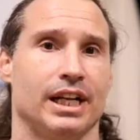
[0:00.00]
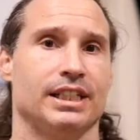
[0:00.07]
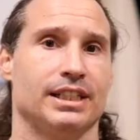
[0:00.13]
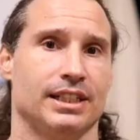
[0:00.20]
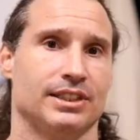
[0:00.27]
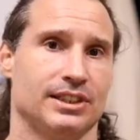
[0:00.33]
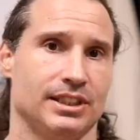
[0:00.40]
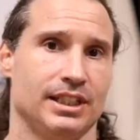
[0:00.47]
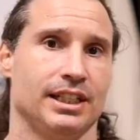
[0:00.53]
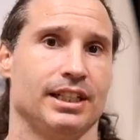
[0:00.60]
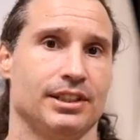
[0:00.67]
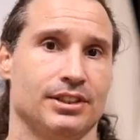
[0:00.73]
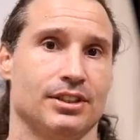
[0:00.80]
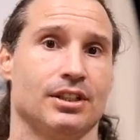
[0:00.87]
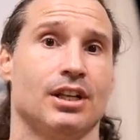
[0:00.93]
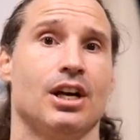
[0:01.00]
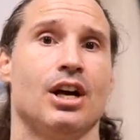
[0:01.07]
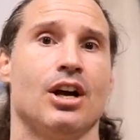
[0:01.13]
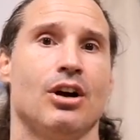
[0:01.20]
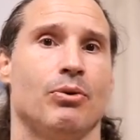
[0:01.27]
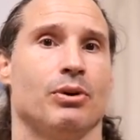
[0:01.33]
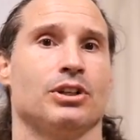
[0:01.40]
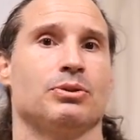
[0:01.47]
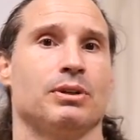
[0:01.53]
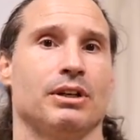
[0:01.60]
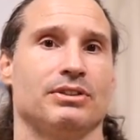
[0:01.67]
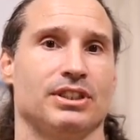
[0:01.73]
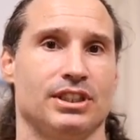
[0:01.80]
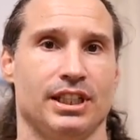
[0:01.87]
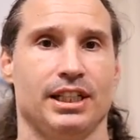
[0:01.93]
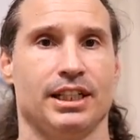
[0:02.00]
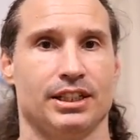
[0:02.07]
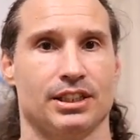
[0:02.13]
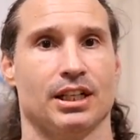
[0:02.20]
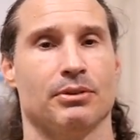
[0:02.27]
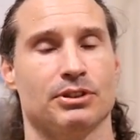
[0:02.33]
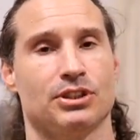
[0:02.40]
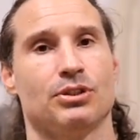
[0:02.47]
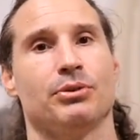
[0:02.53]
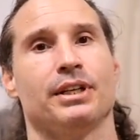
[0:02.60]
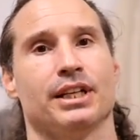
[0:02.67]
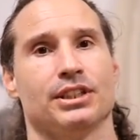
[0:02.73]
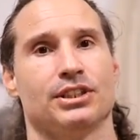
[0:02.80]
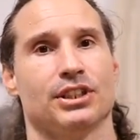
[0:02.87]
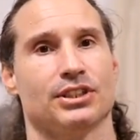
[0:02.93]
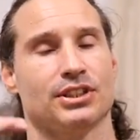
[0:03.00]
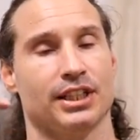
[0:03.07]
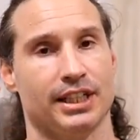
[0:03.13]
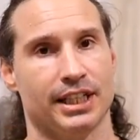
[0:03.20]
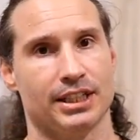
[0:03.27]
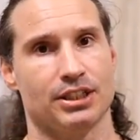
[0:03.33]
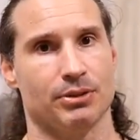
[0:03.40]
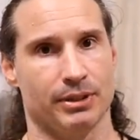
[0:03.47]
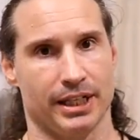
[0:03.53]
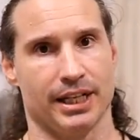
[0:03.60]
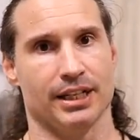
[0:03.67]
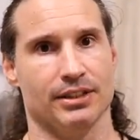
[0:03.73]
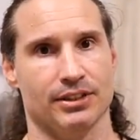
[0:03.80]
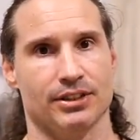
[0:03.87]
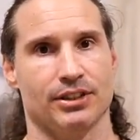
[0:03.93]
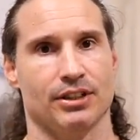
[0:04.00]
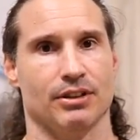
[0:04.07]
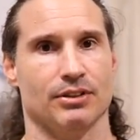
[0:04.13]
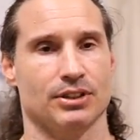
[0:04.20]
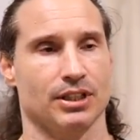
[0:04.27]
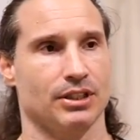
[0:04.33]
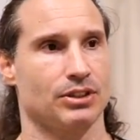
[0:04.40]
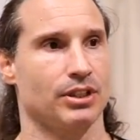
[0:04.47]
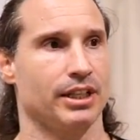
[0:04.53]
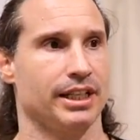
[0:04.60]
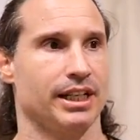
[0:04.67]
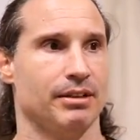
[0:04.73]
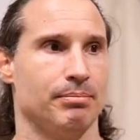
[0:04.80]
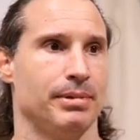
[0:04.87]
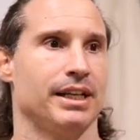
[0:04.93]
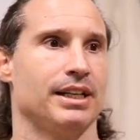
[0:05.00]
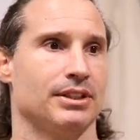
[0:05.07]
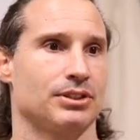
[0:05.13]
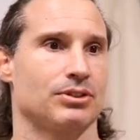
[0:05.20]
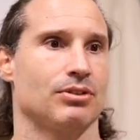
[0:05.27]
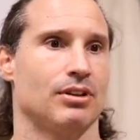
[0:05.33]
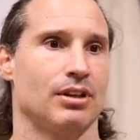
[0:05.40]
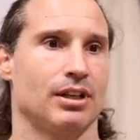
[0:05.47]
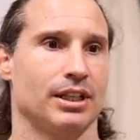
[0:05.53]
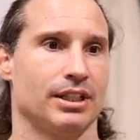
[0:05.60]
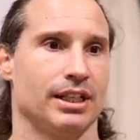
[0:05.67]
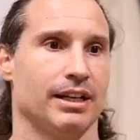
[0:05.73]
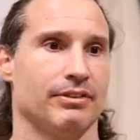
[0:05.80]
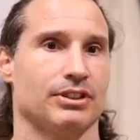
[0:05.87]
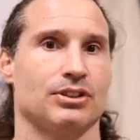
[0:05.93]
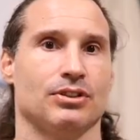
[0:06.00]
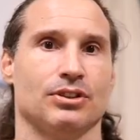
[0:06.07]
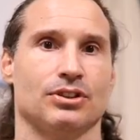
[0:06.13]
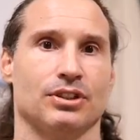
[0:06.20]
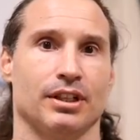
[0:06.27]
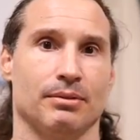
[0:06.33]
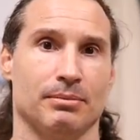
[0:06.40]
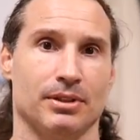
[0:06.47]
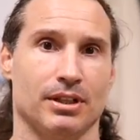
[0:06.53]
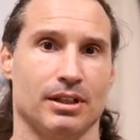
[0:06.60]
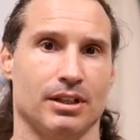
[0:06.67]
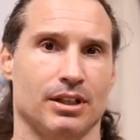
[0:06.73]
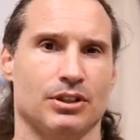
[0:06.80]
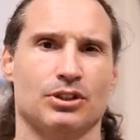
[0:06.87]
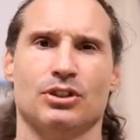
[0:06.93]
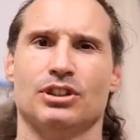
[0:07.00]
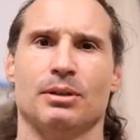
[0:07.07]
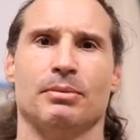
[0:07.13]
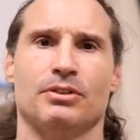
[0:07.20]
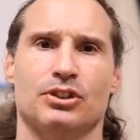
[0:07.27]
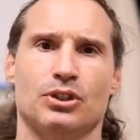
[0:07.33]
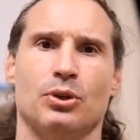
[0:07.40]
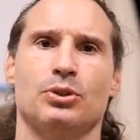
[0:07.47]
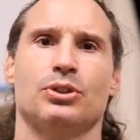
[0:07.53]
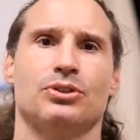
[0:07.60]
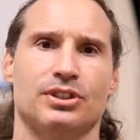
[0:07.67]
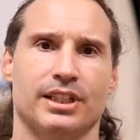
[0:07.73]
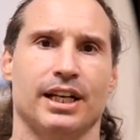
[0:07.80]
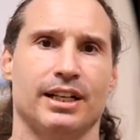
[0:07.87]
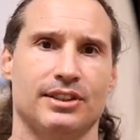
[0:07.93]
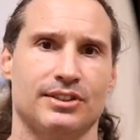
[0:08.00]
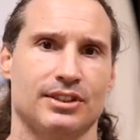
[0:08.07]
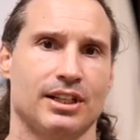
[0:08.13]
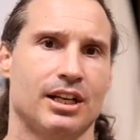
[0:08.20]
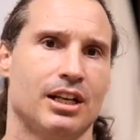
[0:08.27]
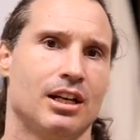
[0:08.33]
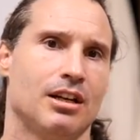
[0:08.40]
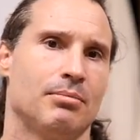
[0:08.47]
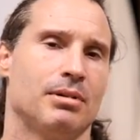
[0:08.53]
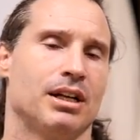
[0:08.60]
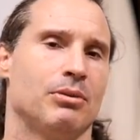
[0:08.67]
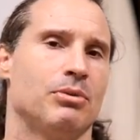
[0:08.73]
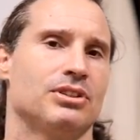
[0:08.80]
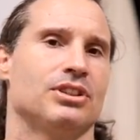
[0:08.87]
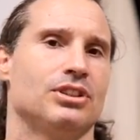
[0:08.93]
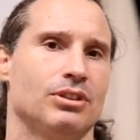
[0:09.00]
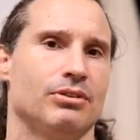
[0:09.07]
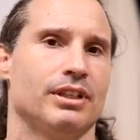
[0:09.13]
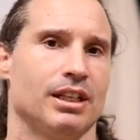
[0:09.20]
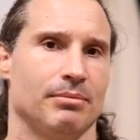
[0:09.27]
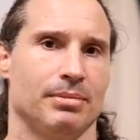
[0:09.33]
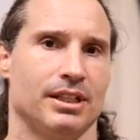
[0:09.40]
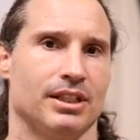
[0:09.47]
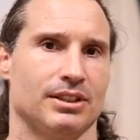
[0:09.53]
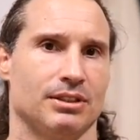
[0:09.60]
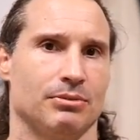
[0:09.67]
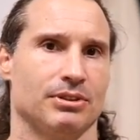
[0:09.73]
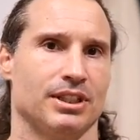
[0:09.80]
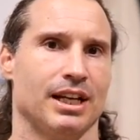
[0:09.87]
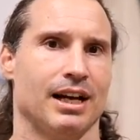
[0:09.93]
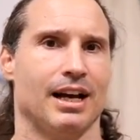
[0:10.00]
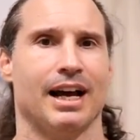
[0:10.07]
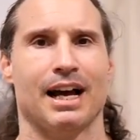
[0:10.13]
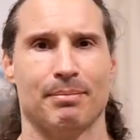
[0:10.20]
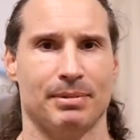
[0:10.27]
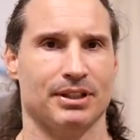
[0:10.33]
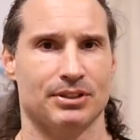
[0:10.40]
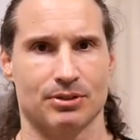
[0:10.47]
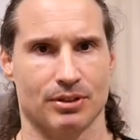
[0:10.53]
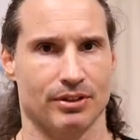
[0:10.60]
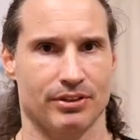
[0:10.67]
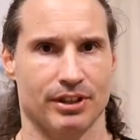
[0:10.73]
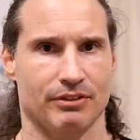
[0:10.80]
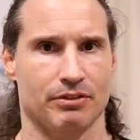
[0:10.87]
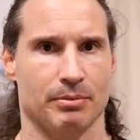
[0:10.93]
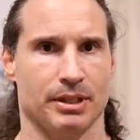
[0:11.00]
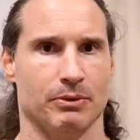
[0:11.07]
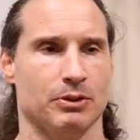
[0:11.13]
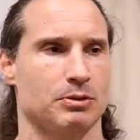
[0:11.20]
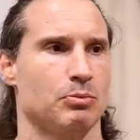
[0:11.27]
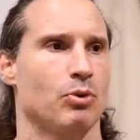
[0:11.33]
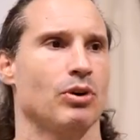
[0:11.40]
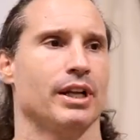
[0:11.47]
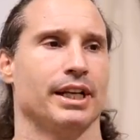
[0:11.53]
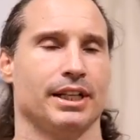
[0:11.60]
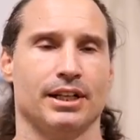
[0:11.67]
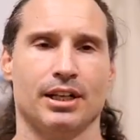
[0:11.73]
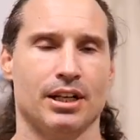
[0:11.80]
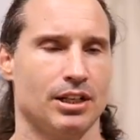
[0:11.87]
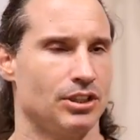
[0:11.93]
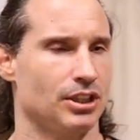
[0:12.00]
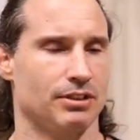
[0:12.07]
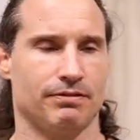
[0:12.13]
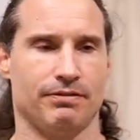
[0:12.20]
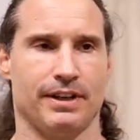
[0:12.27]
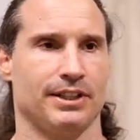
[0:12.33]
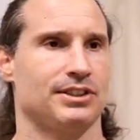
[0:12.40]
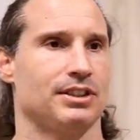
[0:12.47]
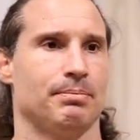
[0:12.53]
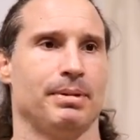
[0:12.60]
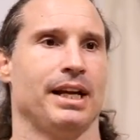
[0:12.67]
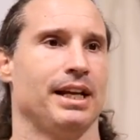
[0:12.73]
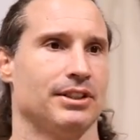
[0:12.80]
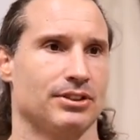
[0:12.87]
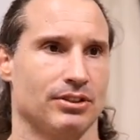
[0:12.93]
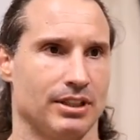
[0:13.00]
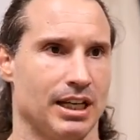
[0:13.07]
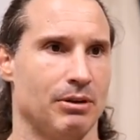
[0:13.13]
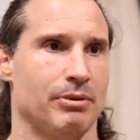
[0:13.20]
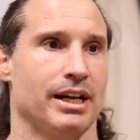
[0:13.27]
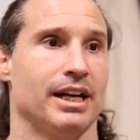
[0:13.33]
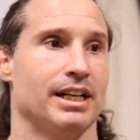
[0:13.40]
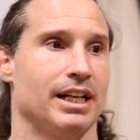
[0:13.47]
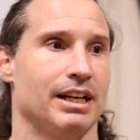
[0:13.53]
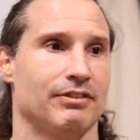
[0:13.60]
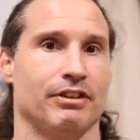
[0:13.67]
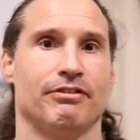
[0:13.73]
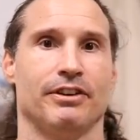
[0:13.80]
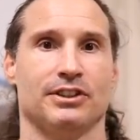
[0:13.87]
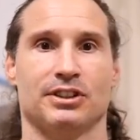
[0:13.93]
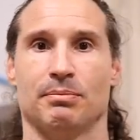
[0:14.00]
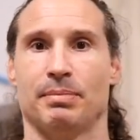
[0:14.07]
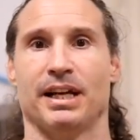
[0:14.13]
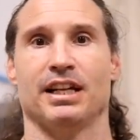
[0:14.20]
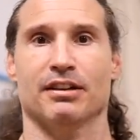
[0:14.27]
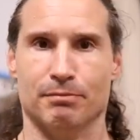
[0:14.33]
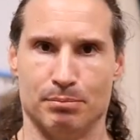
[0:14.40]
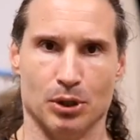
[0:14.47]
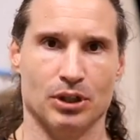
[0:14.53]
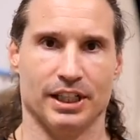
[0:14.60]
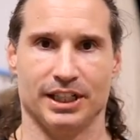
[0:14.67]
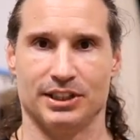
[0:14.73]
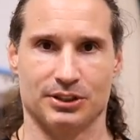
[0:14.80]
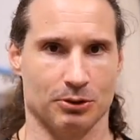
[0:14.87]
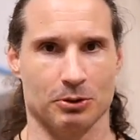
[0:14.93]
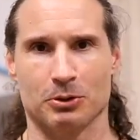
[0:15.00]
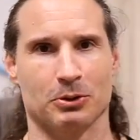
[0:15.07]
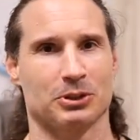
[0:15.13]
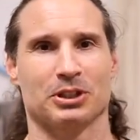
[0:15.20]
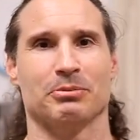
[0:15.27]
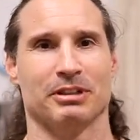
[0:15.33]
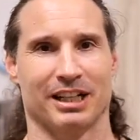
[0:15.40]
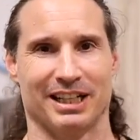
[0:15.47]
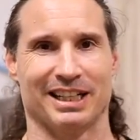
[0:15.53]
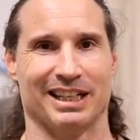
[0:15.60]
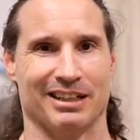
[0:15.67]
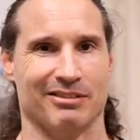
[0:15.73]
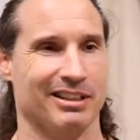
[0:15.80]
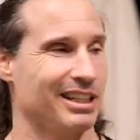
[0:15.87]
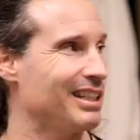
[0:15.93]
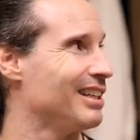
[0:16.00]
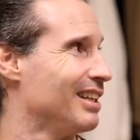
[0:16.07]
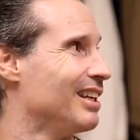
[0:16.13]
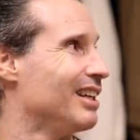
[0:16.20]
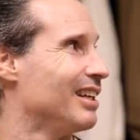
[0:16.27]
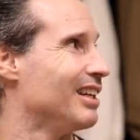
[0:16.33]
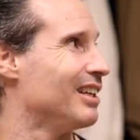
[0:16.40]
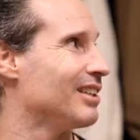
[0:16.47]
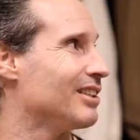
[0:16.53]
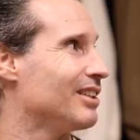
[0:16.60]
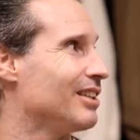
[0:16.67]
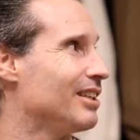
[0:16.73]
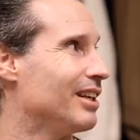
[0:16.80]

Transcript: than I did as a teenager. Whereas when I was a teenager, I was doing it just to get to an end. You know, I was like trying to get big and strong and have a certain sort of, a certain type of social status but I wasn't doing it because it was a happy sort of thing for me. It was more like just face the pain, so that way I didn't have to face the pain of bullies or, or something yeah. like that, right? That